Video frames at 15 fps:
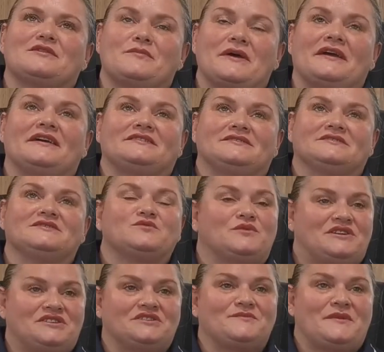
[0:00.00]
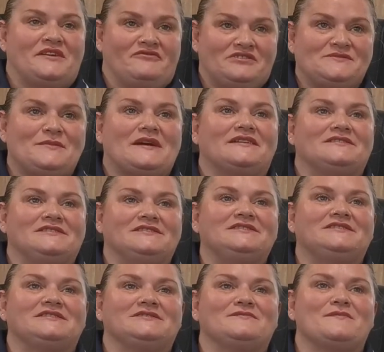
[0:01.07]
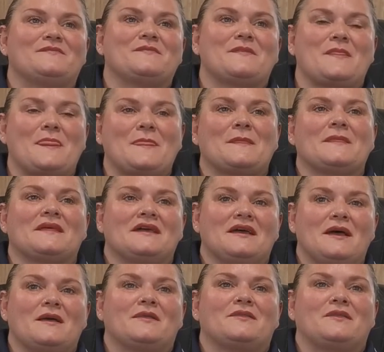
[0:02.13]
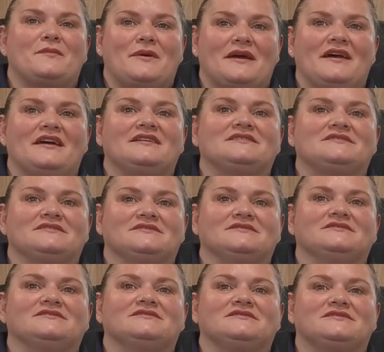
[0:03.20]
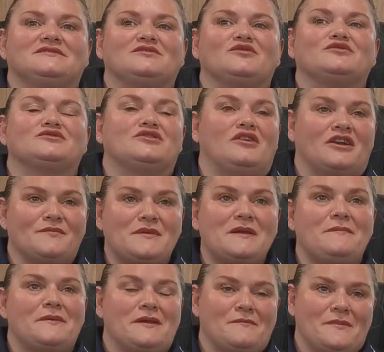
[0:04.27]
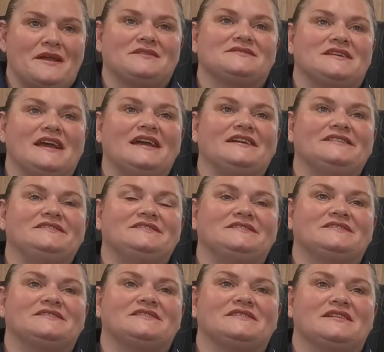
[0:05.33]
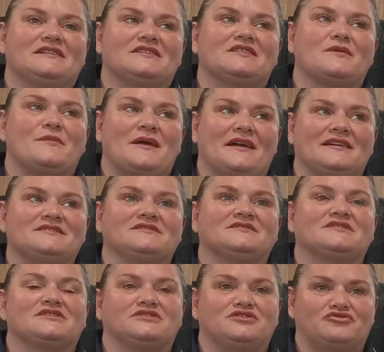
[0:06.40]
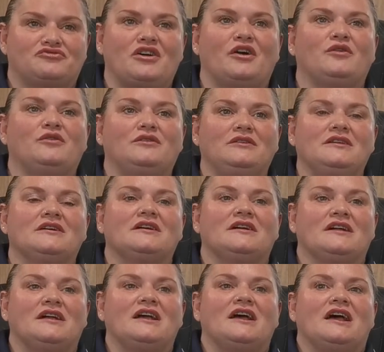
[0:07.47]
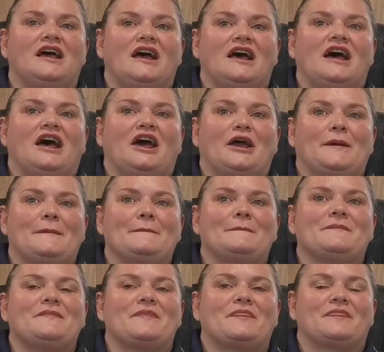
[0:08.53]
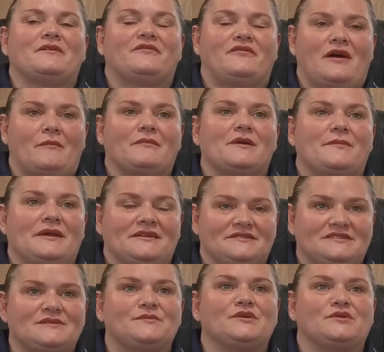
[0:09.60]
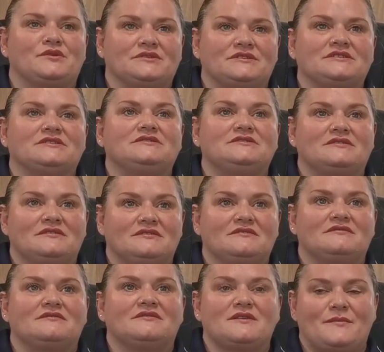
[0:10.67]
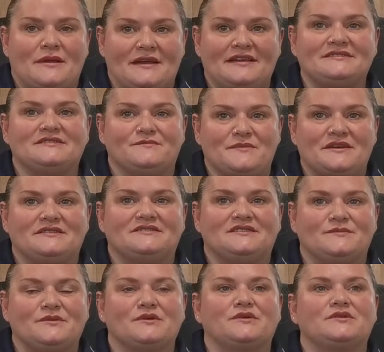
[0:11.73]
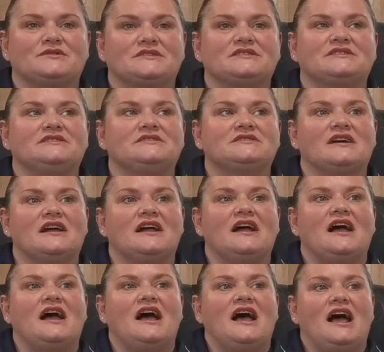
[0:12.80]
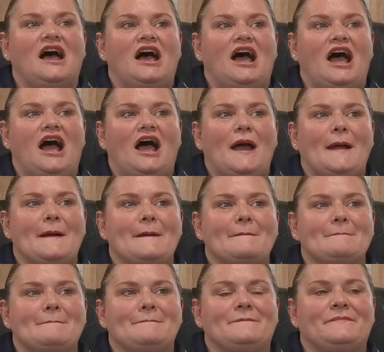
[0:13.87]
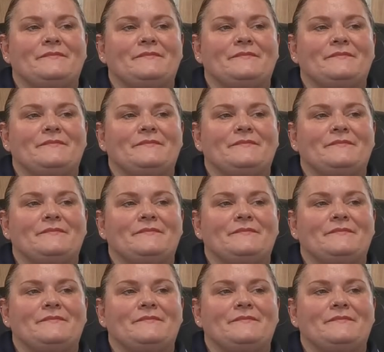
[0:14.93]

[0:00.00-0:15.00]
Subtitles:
person's wishes being respected, the person's autonomy being maintained, the person's control, the family being supported, the person being supported, and